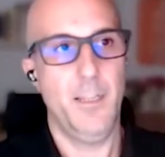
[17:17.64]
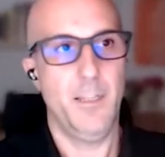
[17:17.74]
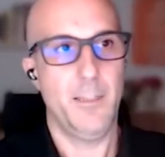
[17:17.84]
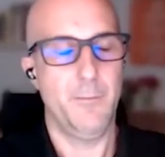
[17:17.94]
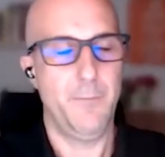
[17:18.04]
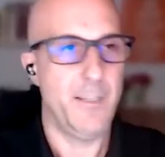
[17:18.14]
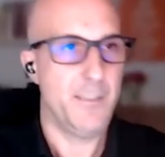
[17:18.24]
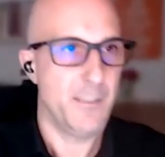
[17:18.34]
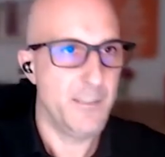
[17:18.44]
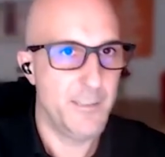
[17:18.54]
The
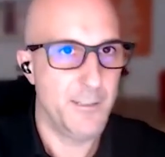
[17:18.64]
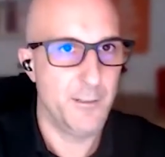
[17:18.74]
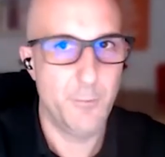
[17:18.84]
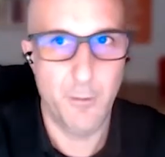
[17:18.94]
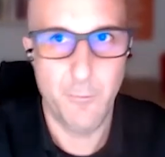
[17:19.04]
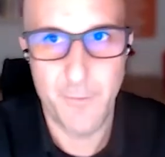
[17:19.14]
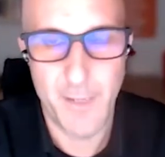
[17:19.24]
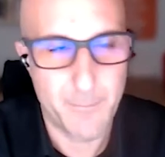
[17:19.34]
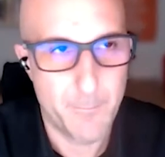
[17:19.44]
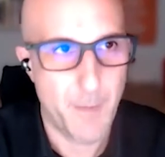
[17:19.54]
phase 0 of
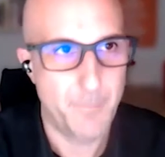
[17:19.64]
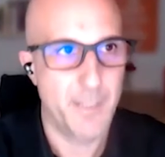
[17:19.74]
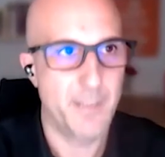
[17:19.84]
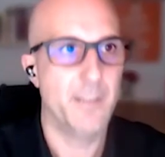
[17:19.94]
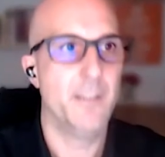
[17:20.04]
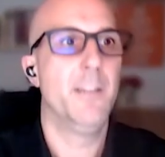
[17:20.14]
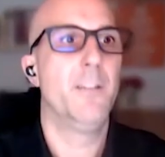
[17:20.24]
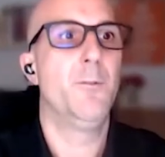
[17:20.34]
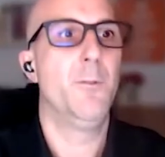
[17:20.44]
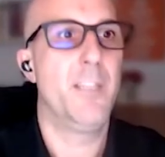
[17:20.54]
that mapping
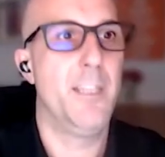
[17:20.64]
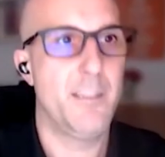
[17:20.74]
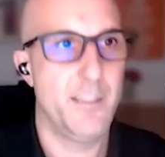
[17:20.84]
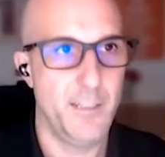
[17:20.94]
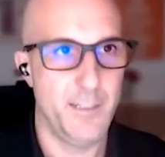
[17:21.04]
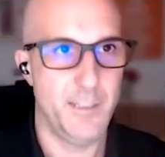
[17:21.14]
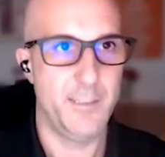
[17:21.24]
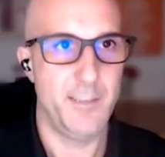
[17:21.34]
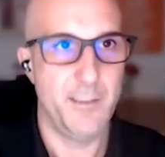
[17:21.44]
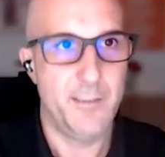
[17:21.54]
toolkit
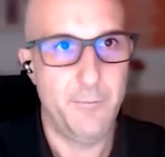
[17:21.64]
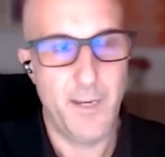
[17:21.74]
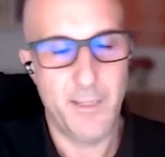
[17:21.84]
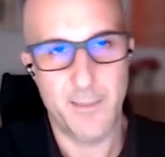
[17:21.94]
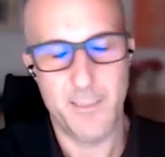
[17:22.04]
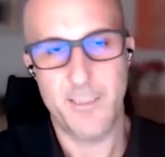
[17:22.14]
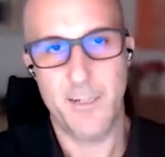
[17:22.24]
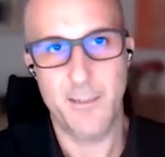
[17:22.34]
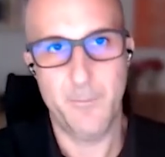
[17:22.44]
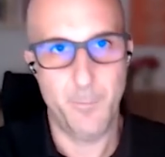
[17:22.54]
is identify the
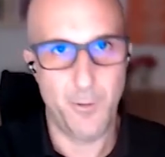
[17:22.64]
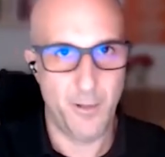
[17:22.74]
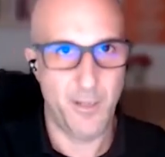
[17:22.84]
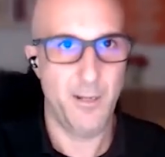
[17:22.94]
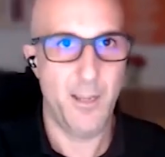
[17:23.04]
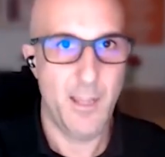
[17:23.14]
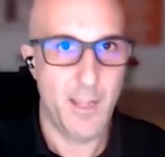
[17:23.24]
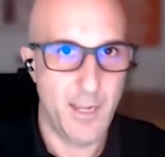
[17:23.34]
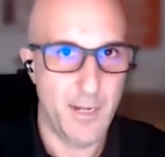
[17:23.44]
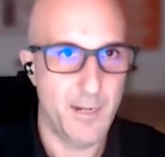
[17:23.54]
starting point
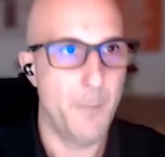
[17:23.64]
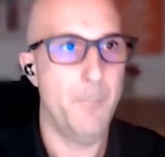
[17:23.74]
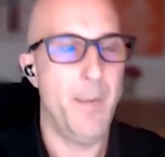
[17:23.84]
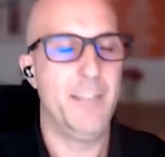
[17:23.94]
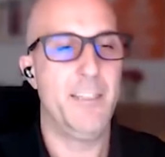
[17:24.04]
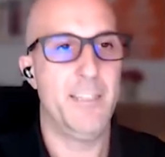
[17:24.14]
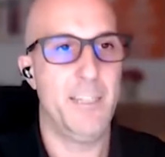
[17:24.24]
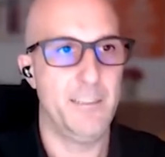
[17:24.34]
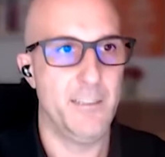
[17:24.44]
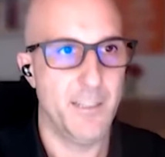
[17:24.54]
and main
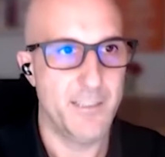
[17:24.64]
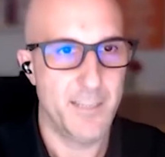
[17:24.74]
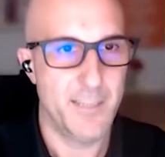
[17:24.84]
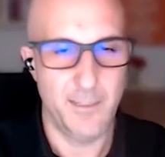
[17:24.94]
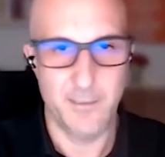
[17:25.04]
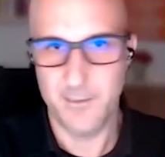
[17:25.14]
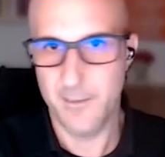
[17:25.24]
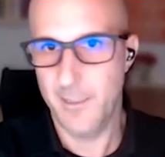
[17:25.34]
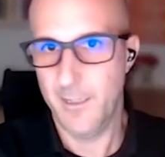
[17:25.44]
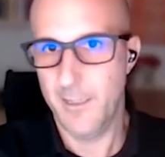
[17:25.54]
design
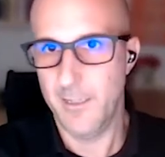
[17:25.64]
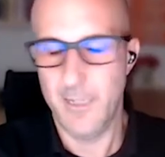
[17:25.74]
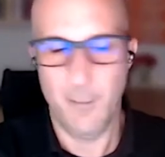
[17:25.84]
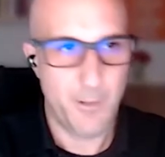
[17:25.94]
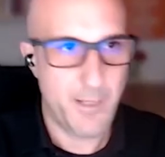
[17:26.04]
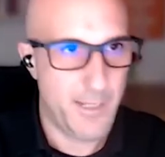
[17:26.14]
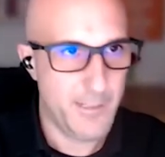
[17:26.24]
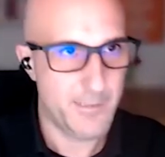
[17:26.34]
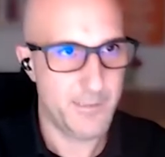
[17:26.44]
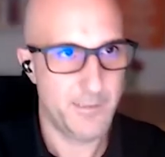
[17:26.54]
challenge. In our
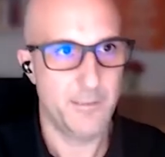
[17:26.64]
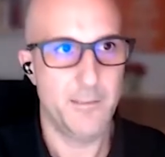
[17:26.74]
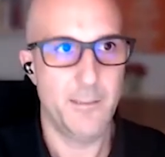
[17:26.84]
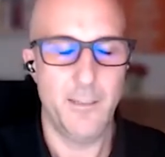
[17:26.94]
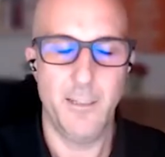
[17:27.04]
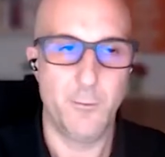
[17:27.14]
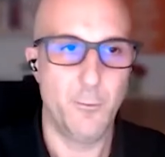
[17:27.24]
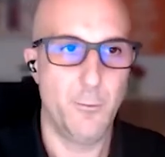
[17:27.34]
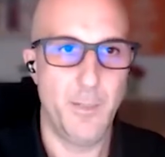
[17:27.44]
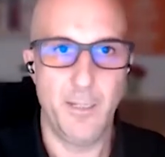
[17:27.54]
case, it
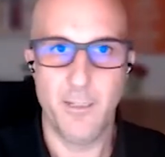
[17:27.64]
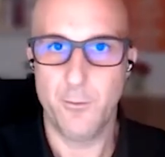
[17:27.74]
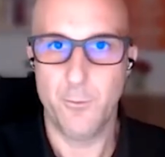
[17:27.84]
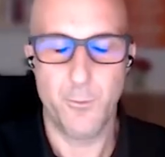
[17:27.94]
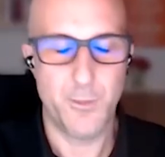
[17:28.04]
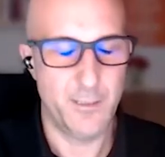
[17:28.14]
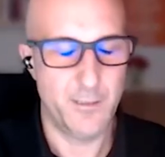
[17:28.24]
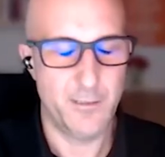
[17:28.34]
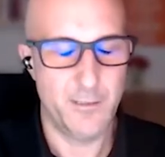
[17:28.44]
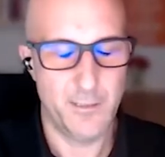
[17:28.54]
could be 2
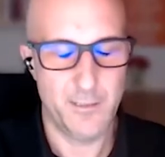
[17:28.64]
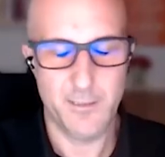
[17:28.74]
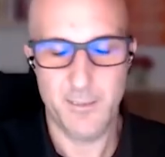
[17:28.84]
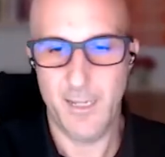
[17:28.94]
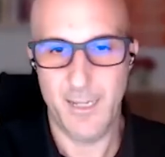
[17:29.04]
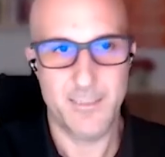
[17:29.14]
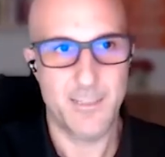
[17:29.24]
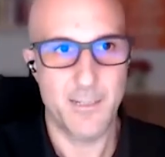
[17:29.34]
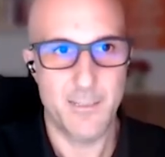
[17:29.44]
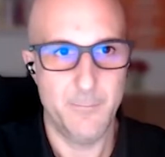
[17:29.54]
sentences
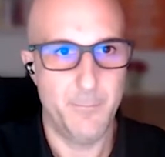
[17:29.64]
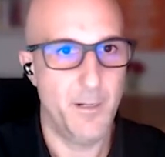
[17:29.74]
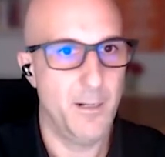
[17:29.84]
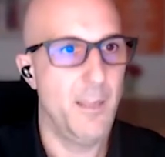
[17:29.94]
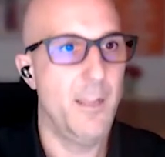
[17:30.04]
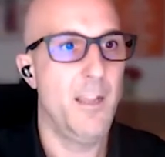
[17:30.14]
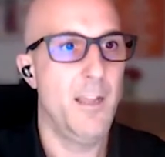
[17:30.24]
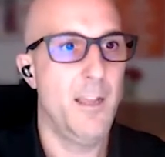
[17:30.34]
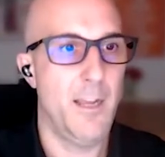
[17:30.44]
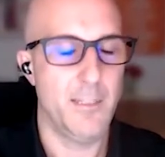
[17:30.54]
as simple
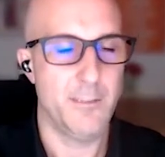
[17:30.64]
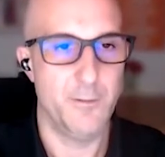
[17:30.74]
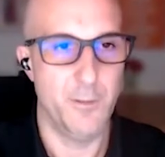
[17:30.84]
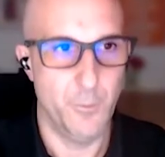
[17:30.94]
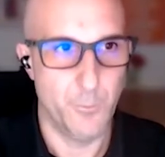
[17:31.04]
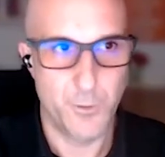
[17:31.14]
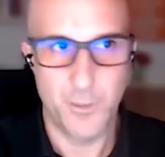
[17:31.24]
as those.